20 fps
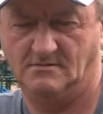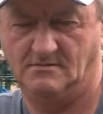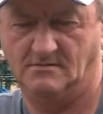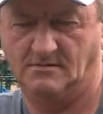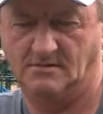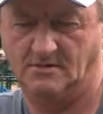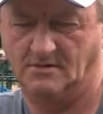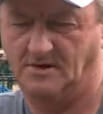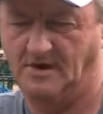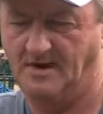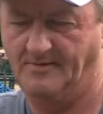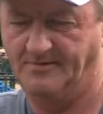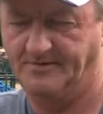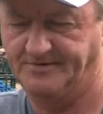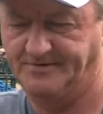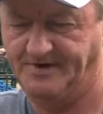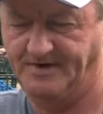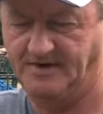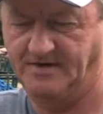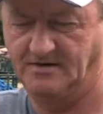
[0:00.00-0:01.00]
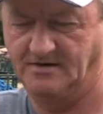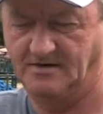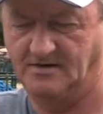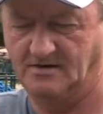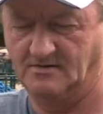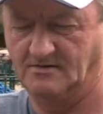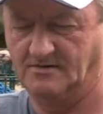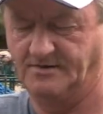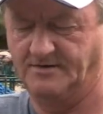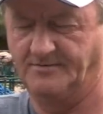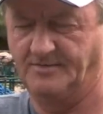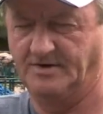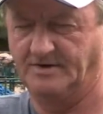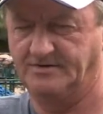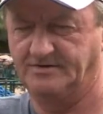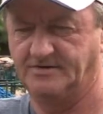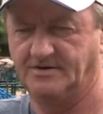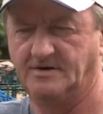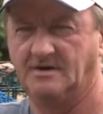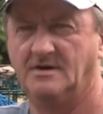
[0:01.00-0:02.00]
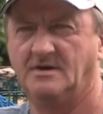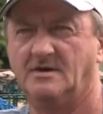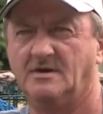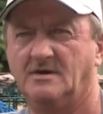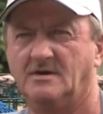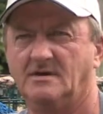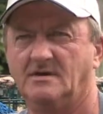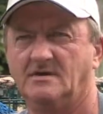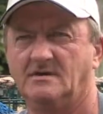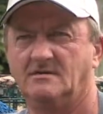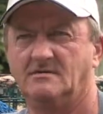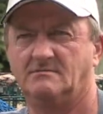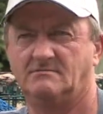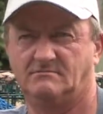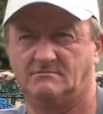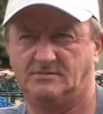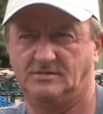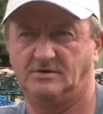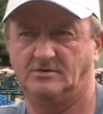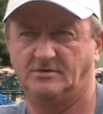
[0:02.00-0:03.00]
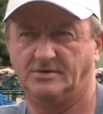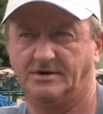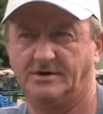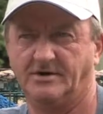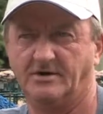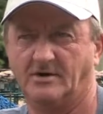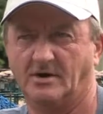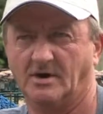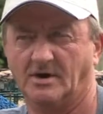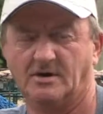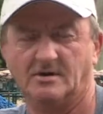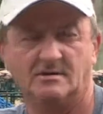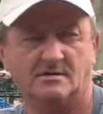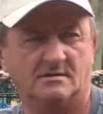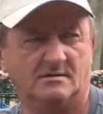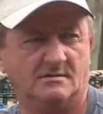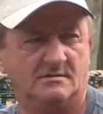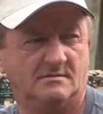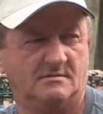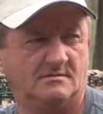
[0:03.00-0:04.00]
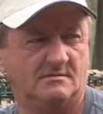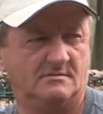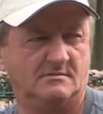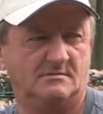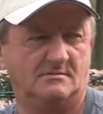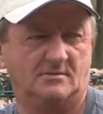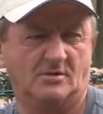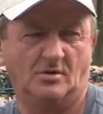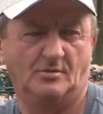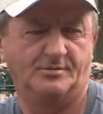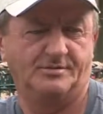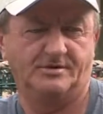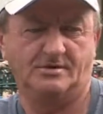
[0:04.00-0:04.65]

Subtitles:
the grapple's hanging there with a bunch of gear on it, ropes